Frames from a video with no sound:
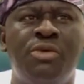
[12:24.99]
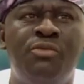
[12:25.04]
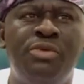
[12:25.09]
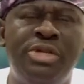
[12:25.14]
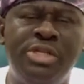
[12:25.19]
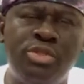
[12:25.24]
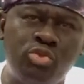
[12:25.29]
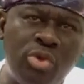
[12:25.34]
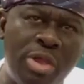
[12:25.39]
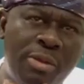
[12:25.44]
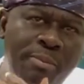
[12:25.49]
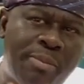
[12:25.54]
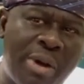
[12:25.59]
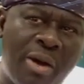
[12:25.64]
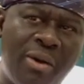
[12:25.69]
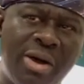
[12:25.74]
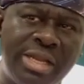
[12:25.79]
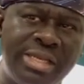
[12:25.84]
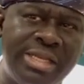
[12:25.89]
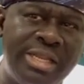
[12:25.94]
we need to
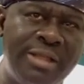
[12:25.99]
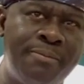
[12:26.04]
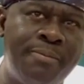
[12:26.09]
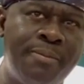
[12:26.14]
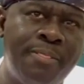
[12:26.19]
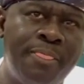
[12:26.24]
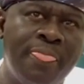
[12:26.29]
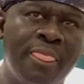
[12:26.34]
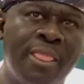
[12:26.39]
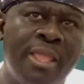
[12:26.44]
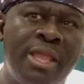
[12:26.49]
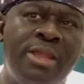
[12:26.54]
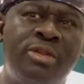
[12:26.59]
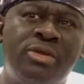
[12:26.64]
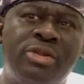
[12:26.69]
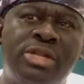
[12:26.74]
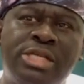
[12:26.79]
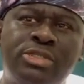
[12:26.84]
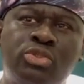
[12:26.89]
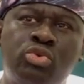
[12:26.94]
empower them in
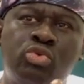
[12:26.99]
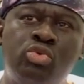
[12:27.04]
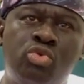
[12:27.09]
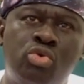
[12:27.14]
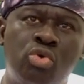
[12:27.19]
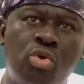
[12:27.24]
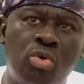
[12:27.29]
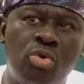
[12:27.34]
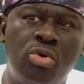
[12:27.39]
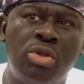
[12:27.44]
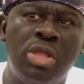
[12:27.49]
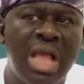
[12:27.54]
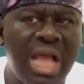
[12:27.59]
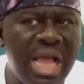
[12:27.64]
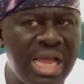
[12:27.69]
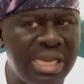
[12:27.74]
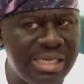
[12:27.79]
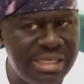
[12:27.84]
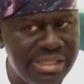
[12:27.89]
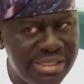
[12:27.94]
order to grow,
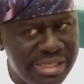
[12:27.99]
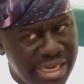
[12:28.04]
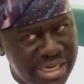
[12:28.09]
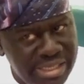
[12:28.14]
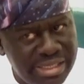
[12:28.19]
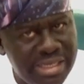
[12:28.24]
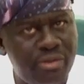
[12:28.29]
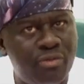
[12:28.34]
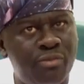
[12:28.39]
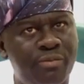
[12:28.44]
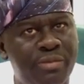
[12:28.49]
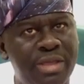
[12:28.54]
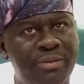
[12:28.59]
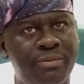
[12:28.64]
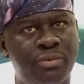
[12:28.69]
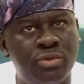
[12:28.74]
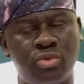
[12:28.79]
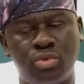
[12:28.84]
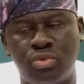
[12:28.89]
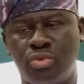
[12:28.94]
and then they will be
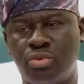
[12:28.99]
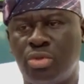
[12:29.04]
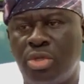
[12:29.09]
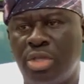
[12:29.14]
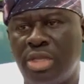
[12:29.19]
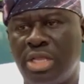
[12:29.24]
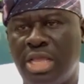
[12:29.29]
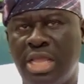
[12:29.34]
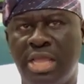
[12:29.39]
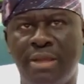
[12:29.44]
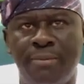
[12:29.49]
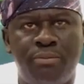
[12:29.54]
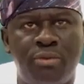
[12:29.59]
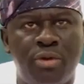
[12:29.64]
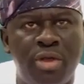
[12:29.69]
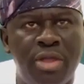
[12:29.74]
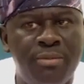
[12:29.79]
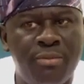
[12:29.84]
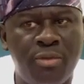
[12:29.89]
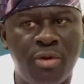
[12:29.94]
able to
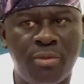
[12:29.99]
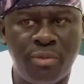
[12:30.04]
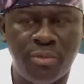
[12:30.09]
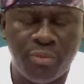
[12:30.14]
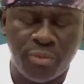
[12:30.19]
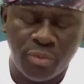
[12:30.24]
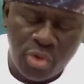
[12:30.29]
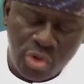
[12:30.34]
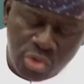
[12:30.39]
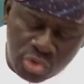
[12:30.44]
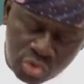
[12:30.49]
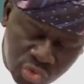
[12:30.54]
employ more people.